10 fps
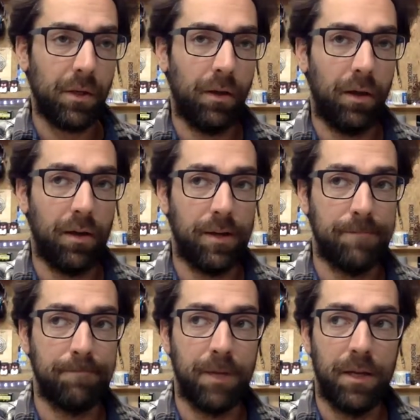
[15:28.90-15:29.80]

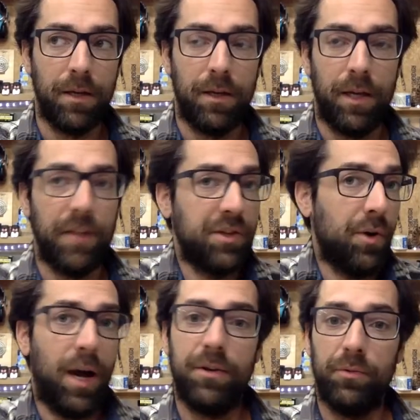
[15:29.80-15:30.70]
Um, and so
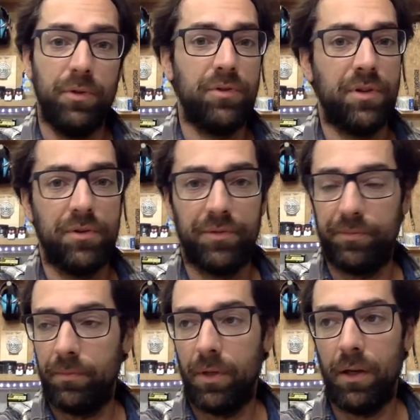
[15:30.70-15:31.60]
I don't use those.
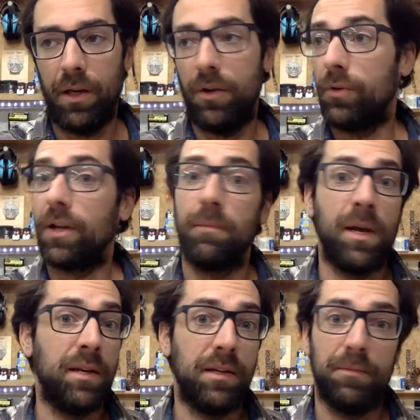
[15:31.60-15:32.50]
I don't
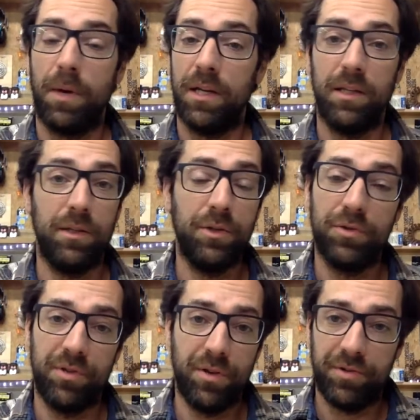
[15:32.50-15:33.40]
recommend anybody
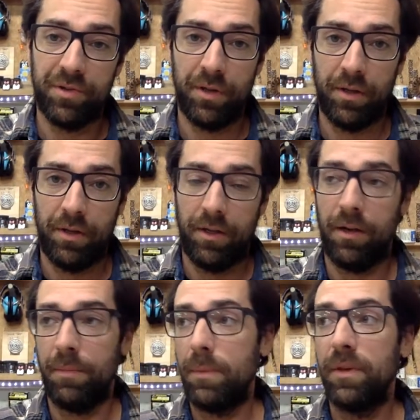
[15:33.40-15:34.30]
use those.
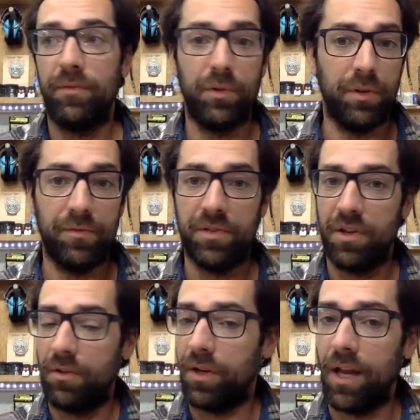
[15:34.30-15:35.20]
Maybe if you live in
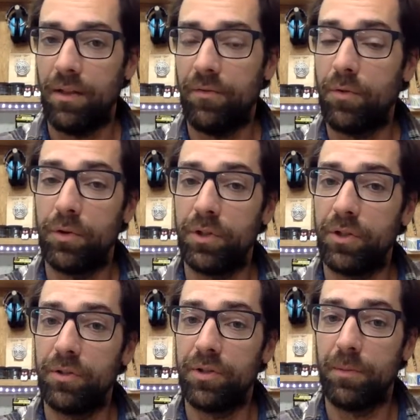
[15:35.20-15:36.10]
Southern California
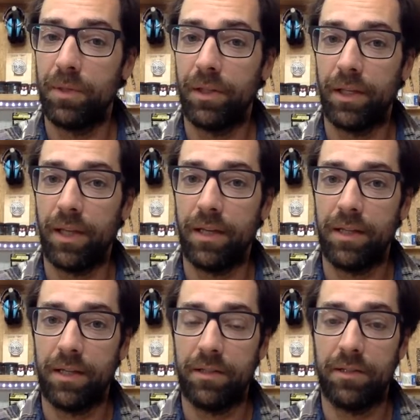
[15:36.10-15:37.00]
or something like that,
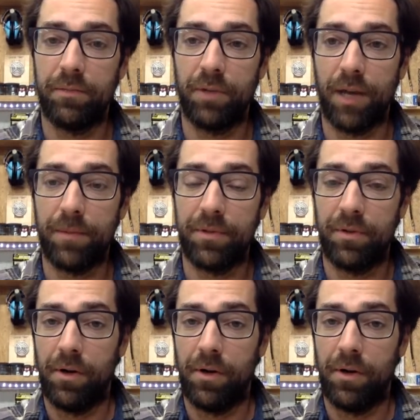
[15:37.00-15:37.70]
Texas perhaps,